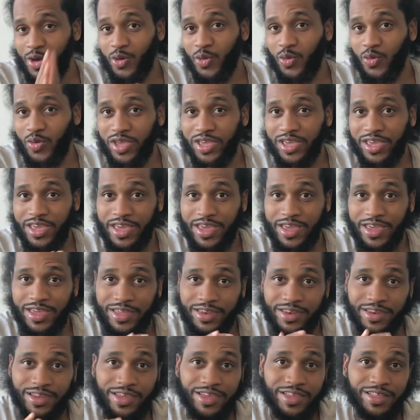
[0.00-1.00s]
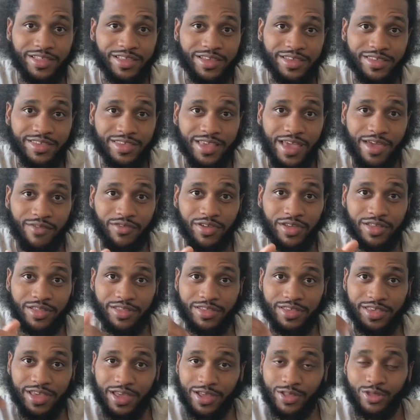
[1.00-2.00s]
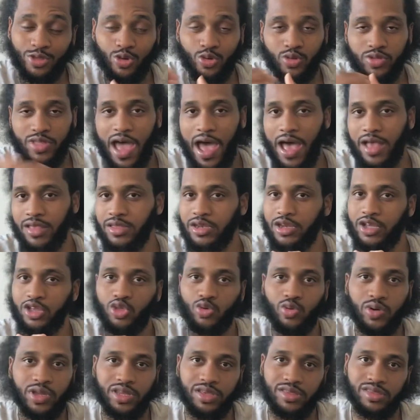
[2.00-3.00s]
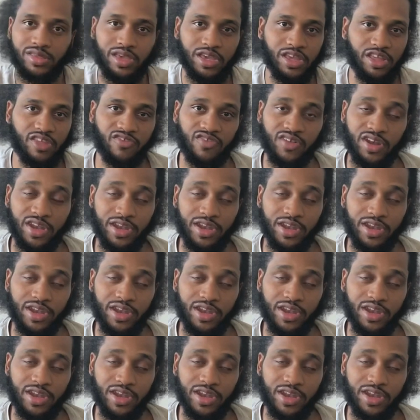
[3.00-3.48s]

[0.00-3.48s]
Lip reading: We getting the sevens in 2026 for